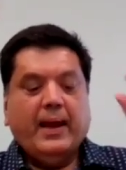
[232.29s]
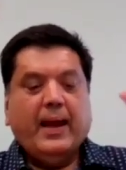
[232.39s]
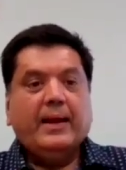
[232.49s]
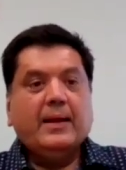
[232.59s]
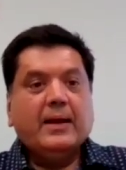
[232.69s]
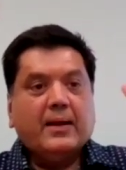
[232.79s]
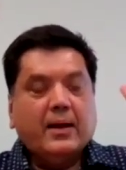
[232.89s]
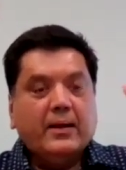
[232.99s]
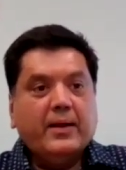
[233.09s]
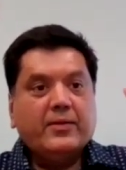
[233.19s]
and
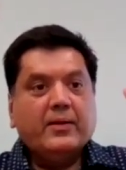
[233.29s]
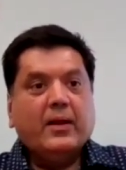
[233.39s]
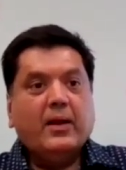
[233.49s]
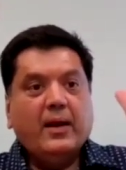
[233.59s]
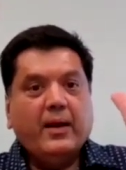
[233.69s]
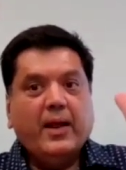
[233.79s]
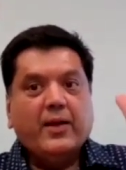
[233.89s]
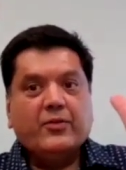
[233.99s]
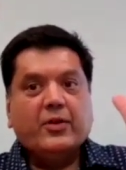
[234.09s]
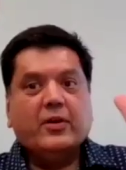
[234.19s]
conditional
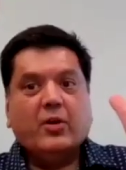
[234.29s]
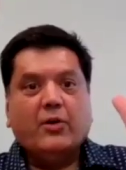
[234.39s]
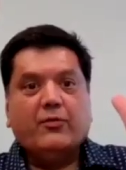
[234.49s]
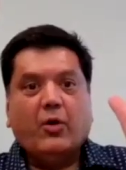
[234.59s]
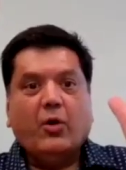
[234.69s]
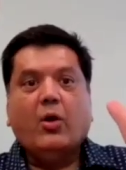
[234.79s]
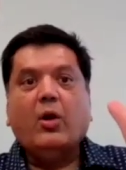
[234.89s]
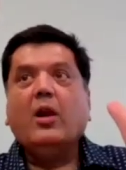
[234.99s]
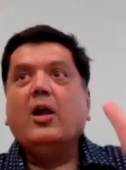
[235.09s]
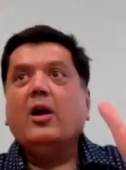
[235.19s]
nature of
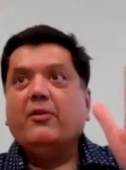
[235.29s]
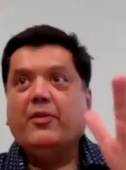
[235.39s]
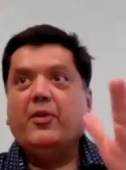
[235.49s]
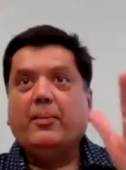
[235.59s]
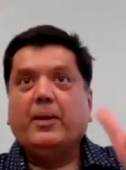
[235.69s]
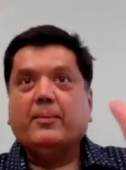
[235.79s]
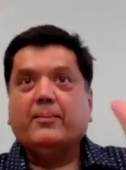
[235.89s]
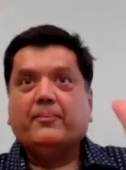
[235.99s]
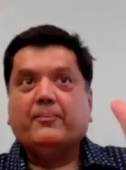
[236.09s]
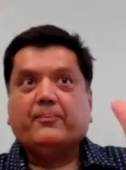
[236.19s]
all
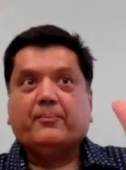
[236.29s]
phenomena.